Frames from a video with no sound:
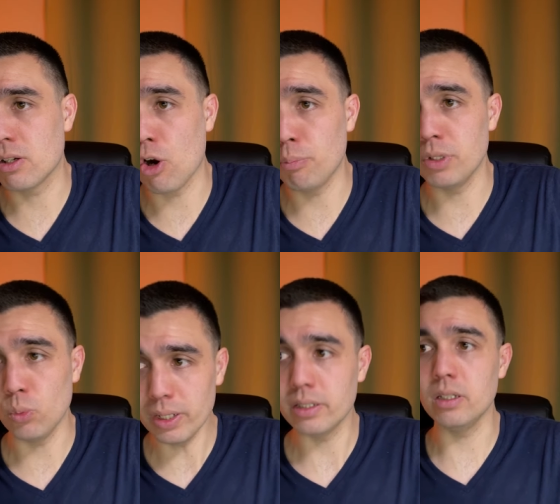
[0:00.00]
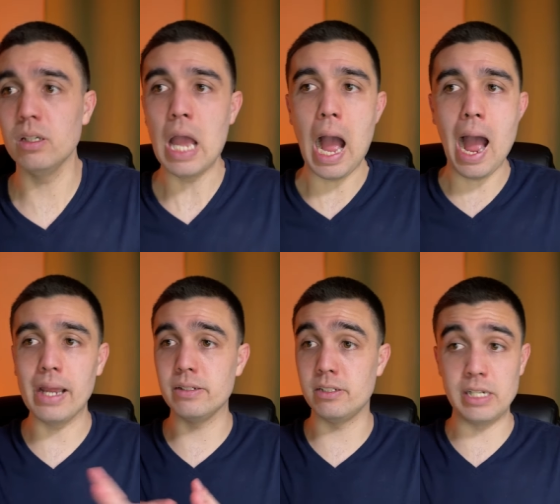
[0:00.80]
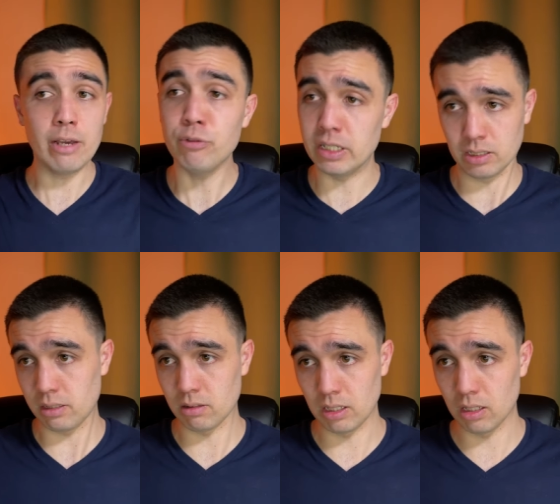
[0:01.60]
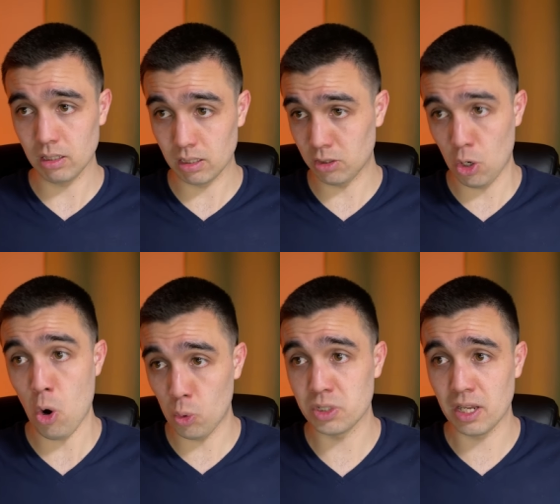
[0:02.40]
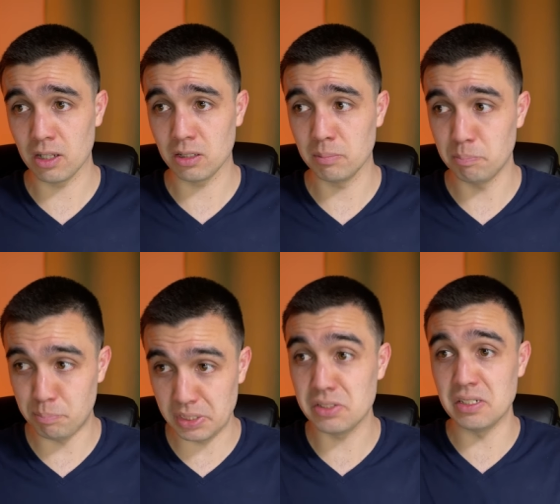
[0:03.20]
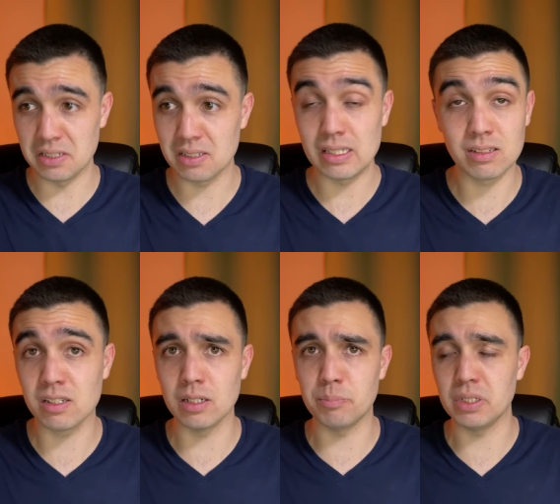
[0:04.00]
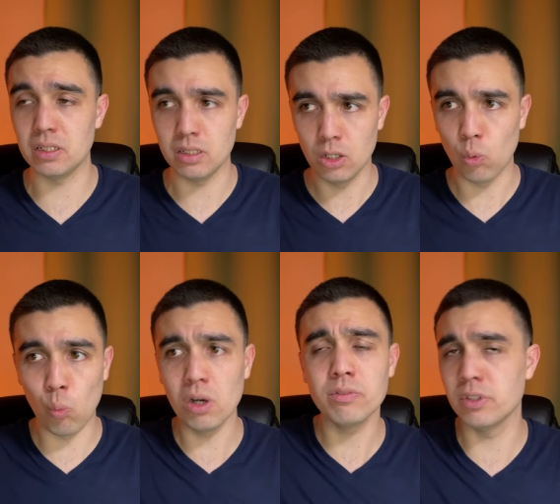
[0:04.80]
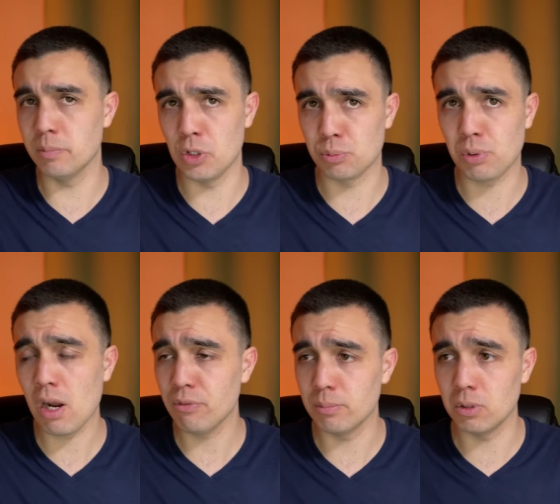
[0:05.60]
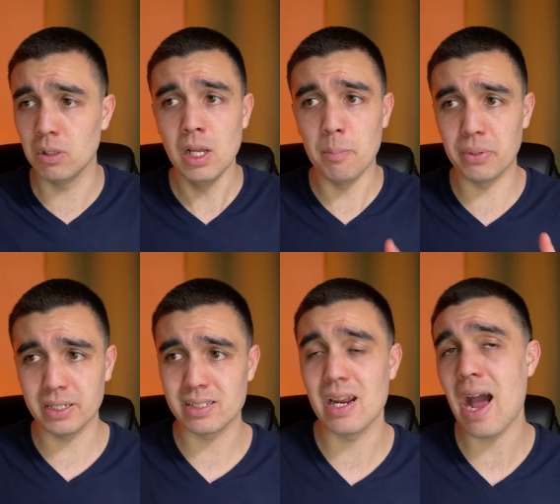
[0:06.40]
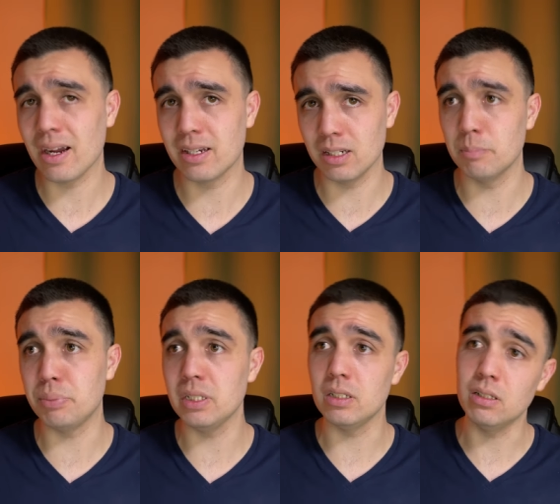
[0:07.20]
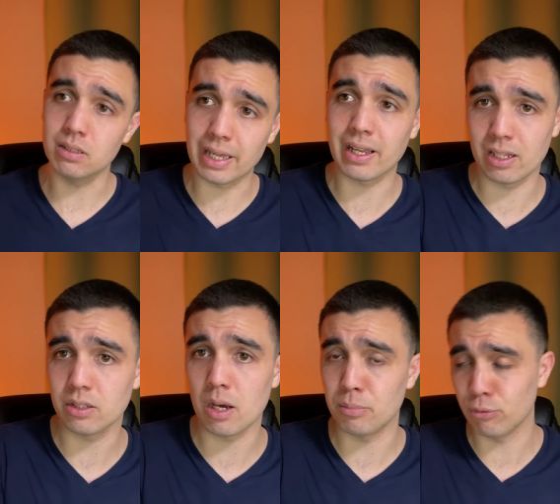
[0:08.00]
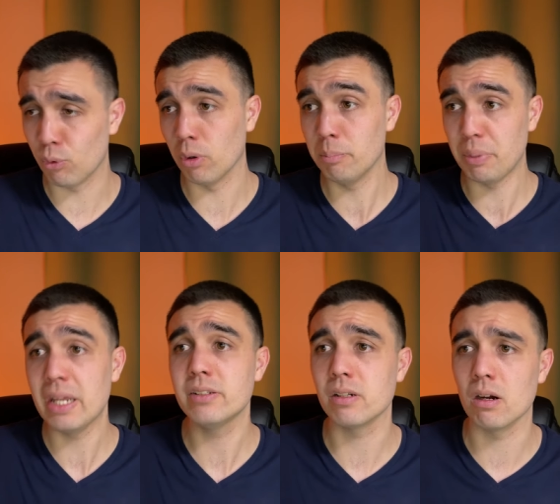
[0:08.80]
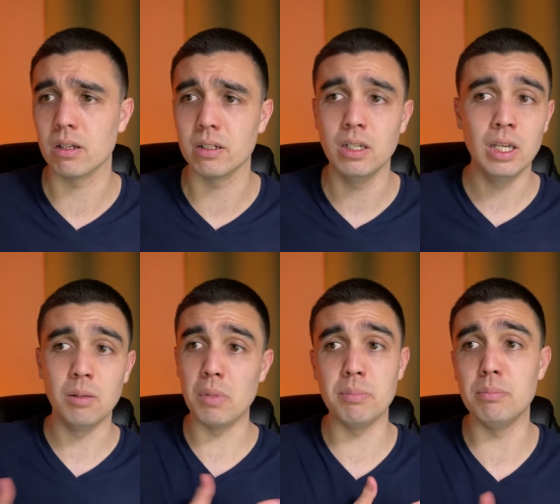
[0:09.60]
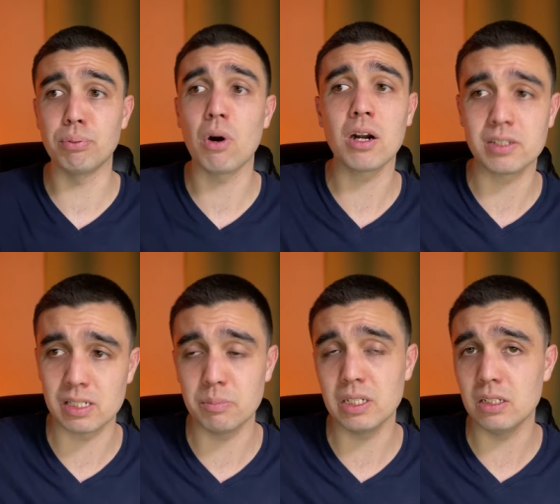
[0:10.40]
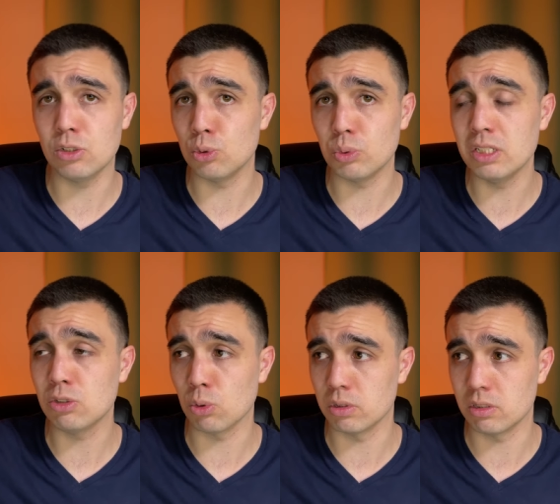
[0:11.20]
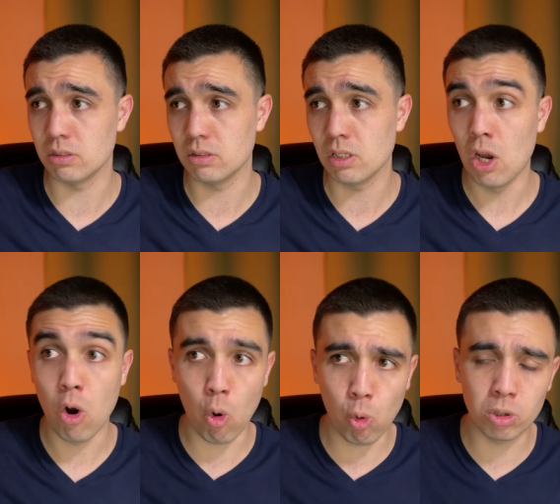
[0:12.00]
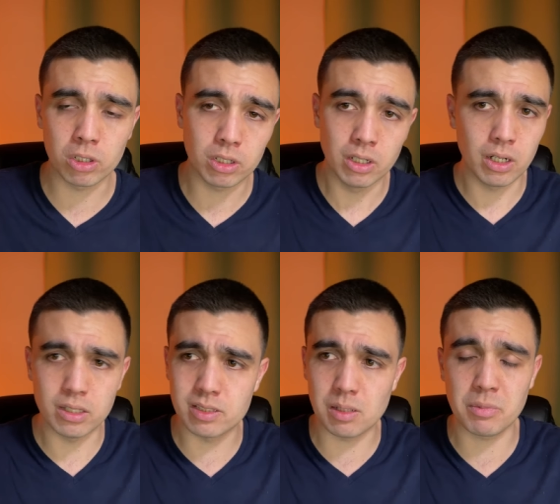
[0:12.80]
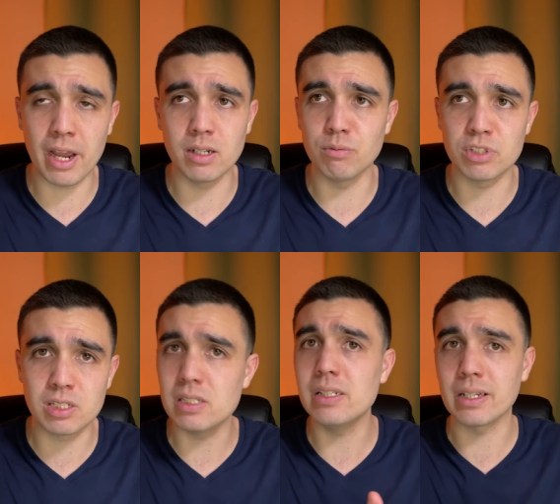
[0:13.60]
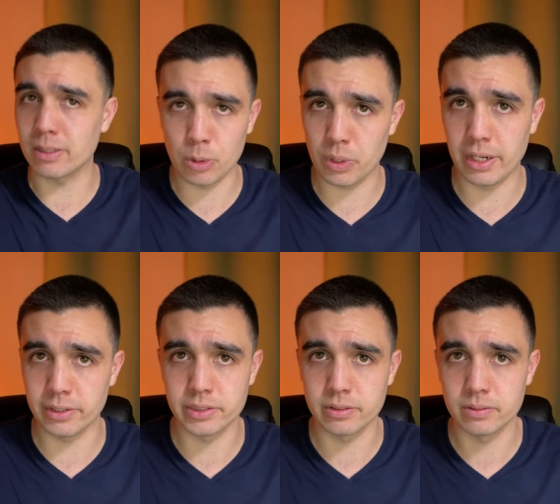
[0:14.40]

COPI wiki, I definitely think that the hotel business is going to be one of the most profitable, but it's not going to be, like I thought before, based on maybe proximity to resources or some kind of scenic location.